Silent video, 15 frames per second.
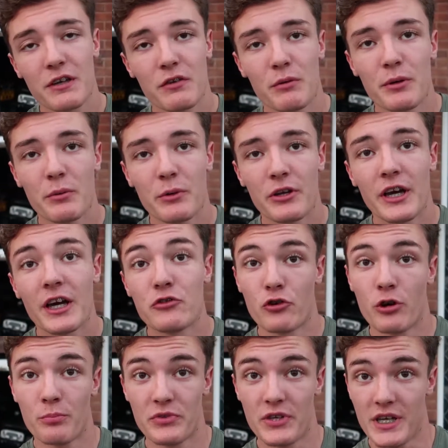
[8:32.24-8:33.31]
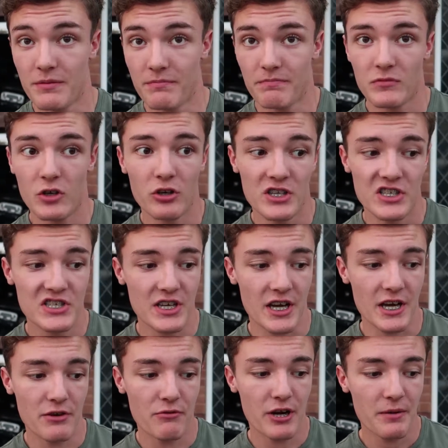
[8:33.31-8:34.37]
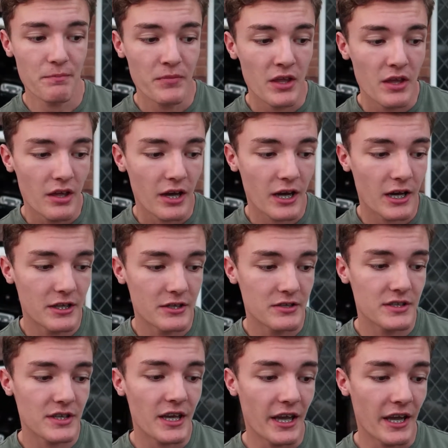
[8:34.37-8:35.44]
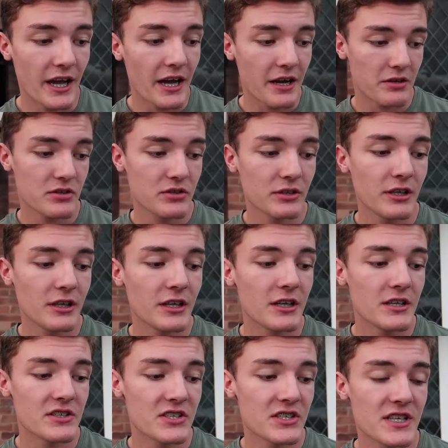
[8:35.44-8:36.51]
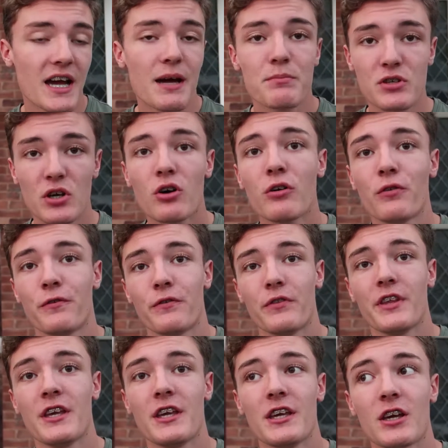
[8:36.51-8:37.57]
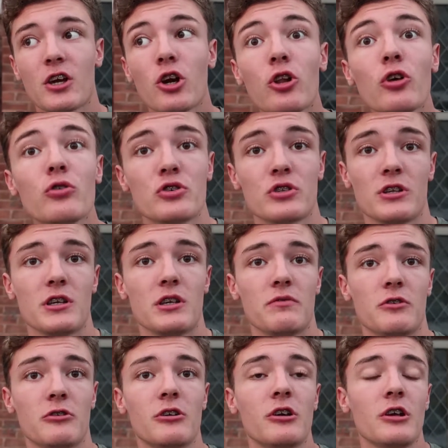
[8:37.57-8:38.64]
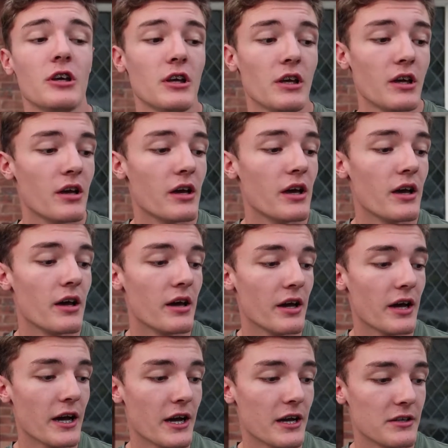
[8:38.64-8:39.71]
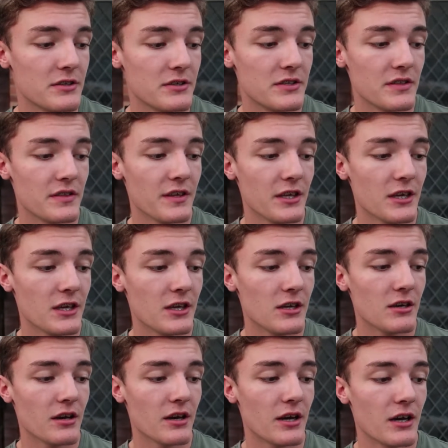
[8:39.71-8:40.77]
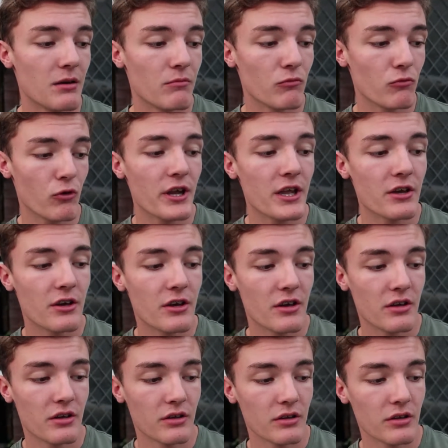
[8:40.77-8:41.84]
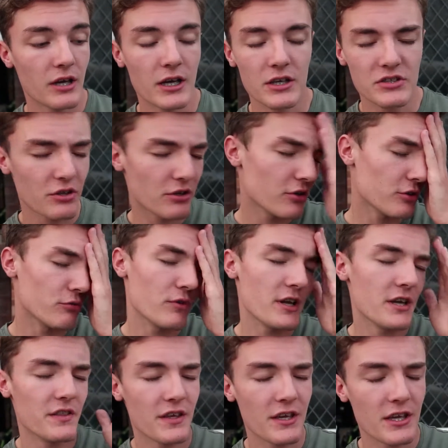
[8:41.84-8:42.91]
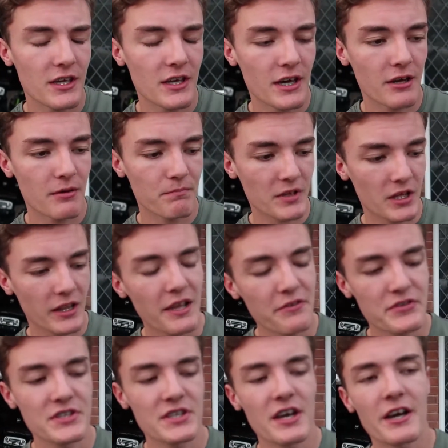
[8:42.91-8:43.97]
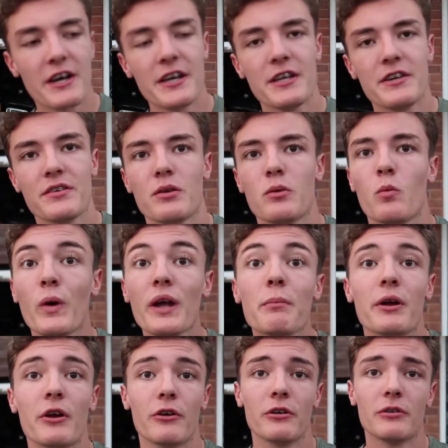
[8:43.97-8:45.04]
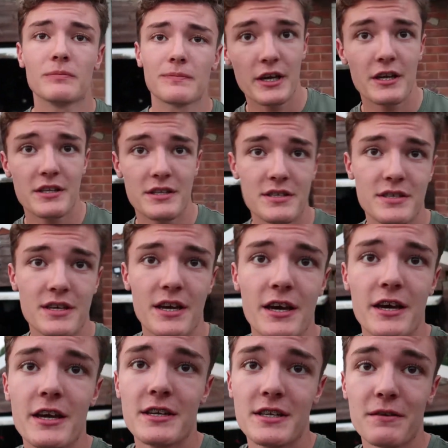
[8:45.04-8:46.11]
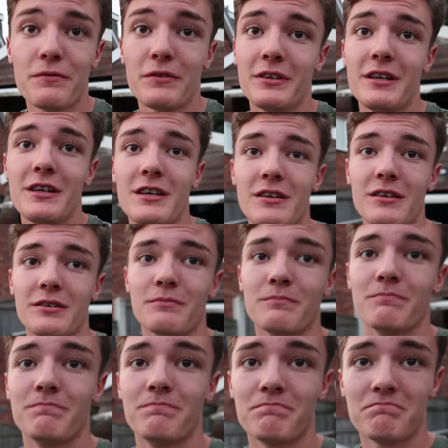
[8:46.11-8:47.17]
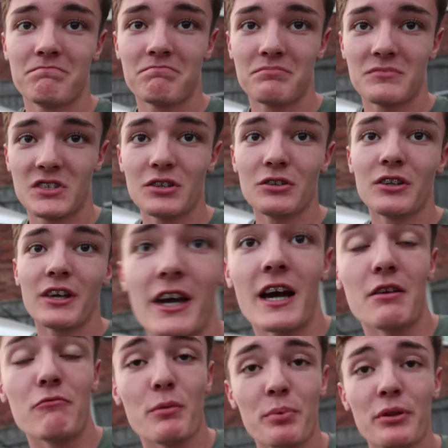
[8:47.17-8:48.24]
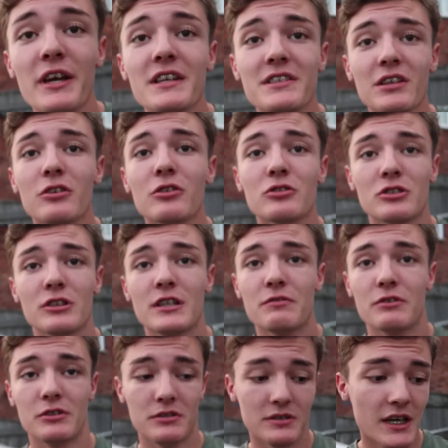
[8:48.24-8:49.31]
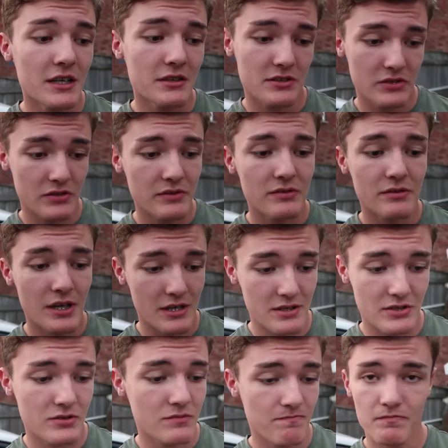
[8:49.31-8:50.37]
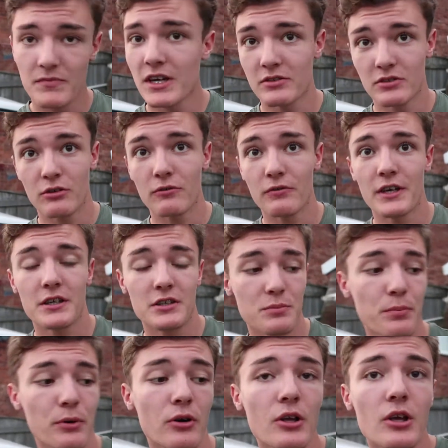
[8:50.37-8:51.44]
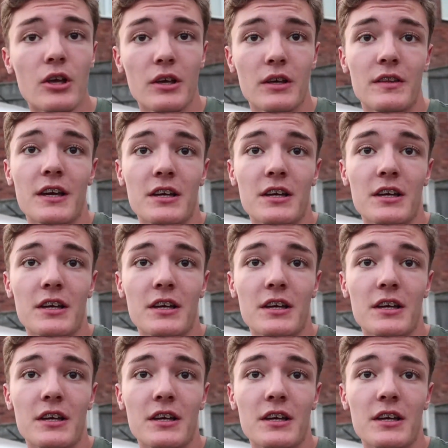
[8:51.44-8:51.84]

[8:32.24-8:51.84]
of a better word, I dropped it on its side, right, and it actually snapped off the clutch lever and the sorry, not the rear, the left side wing mirror. It definitely still I replaced the clutch lever. That's all fixed, but the